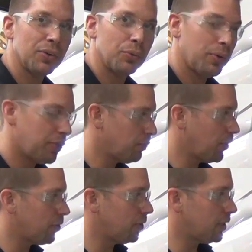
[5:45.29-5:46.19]
With the
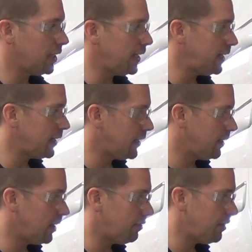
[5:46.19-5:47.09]
rotor clean
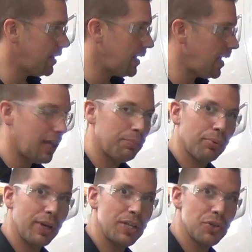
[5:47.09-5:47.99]
of any
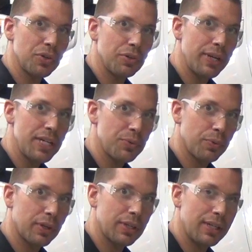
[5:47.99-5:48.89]
handprints or grease,
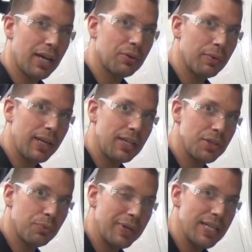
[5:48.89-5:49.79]
we're now ready
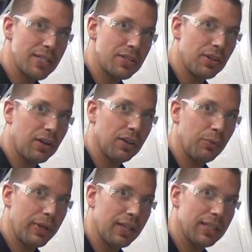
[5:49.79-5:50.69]
to reinstall the
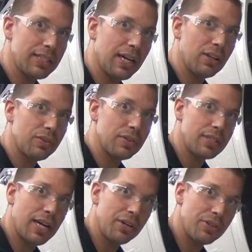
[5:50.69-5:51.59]
wheel and
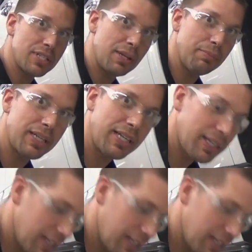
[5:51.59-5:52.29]
tire assembly.